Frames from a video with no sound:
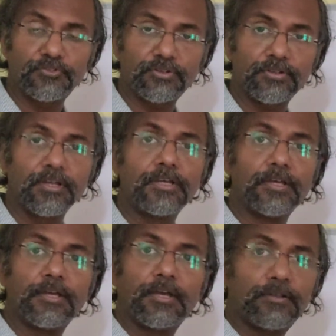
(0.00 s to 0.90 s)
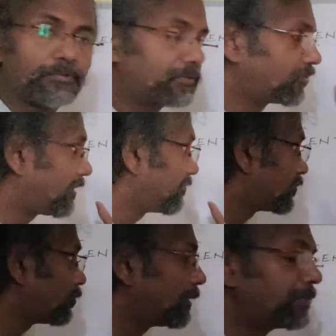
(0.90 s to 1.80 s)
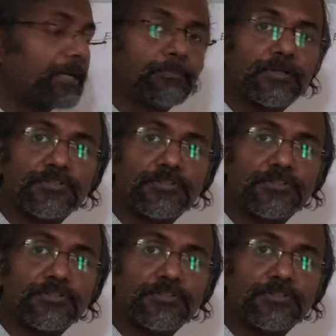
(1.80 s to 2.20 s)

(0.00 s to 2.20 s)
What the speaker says: isn't it? This F is equal to ma. I'm